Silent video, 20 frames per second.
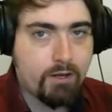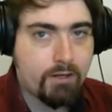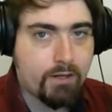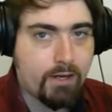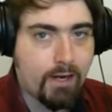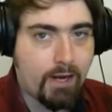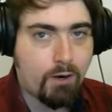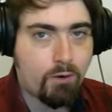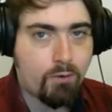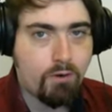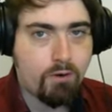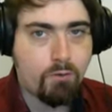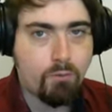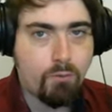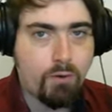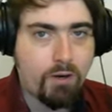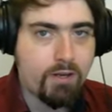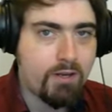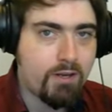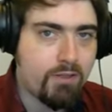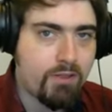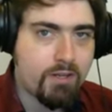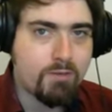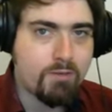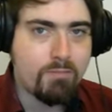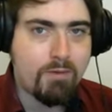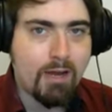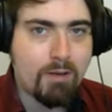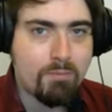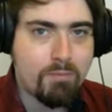Now, when this
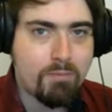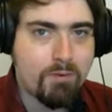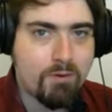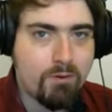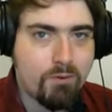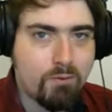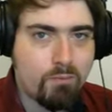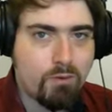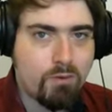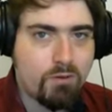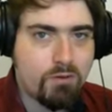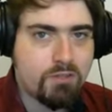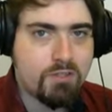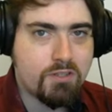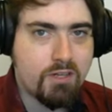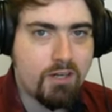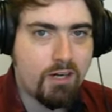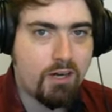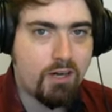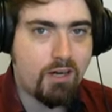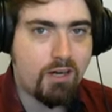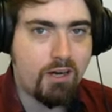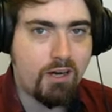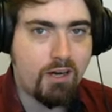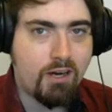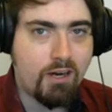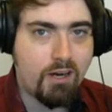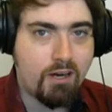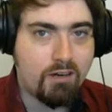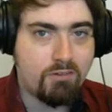map was
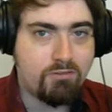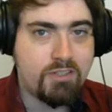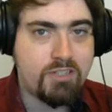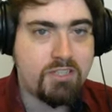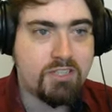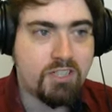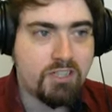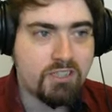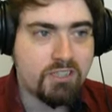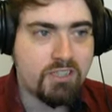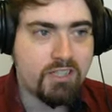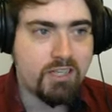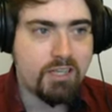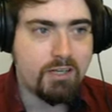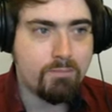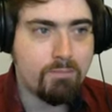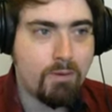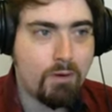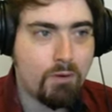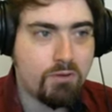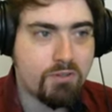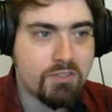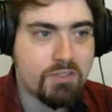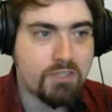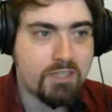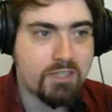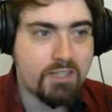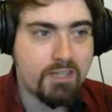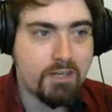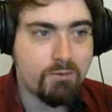originally most
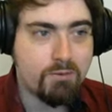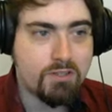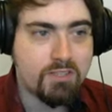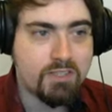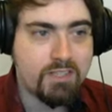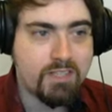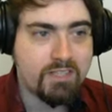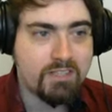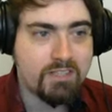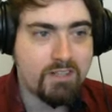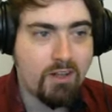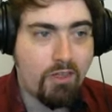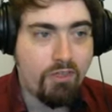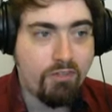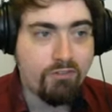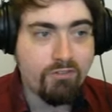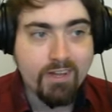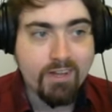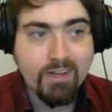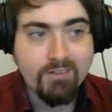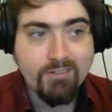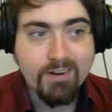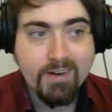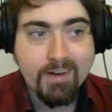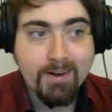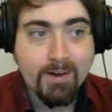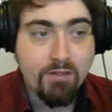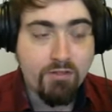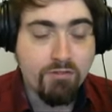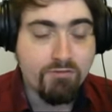seen, it was seen as a
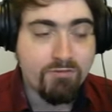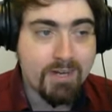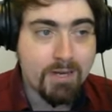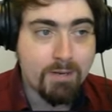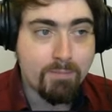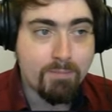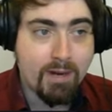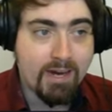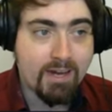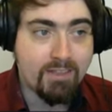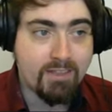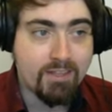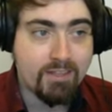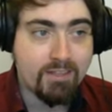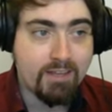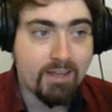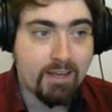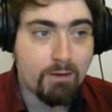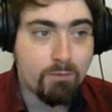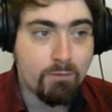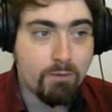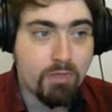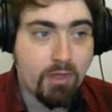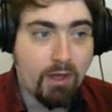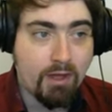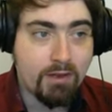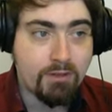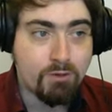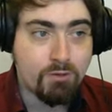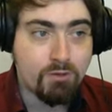3v3 back in the day with,
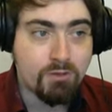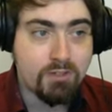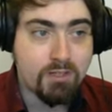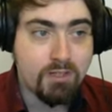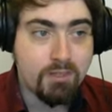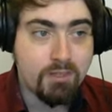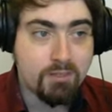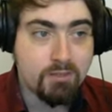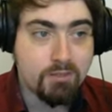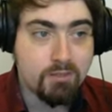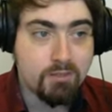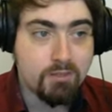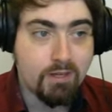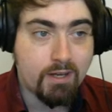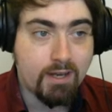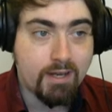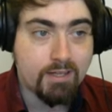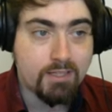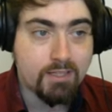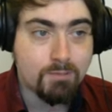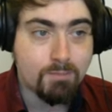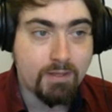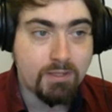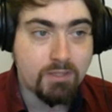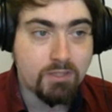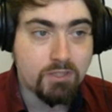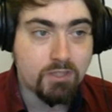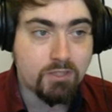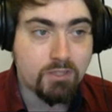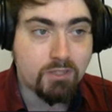as you can see, there's an
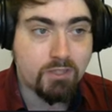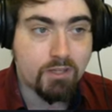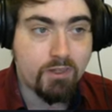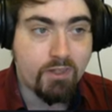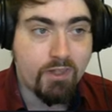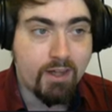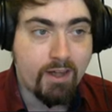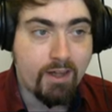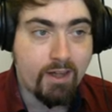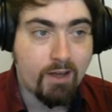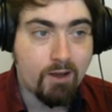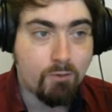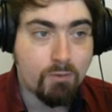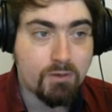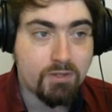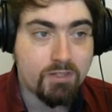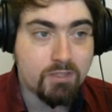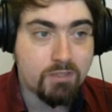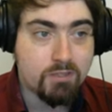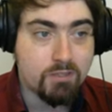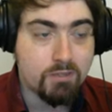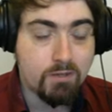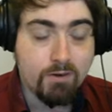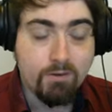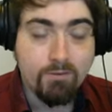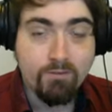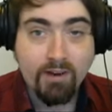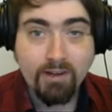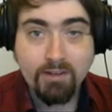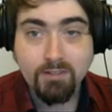expansion there, which is
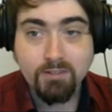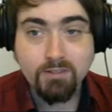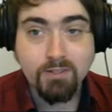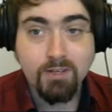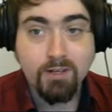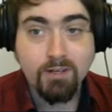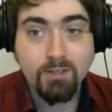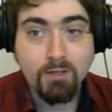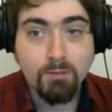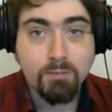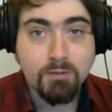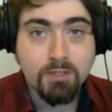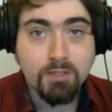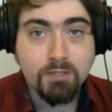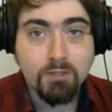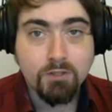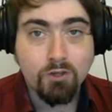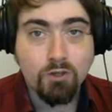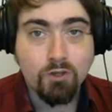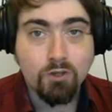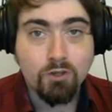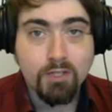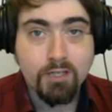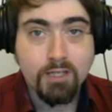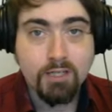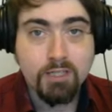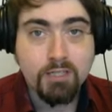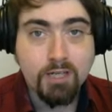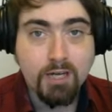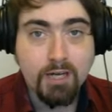in fact a starting position on
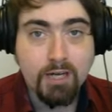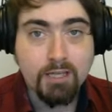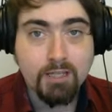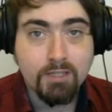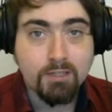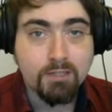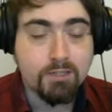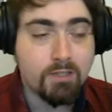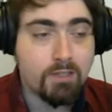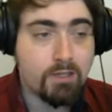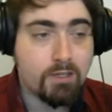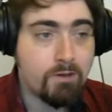each island.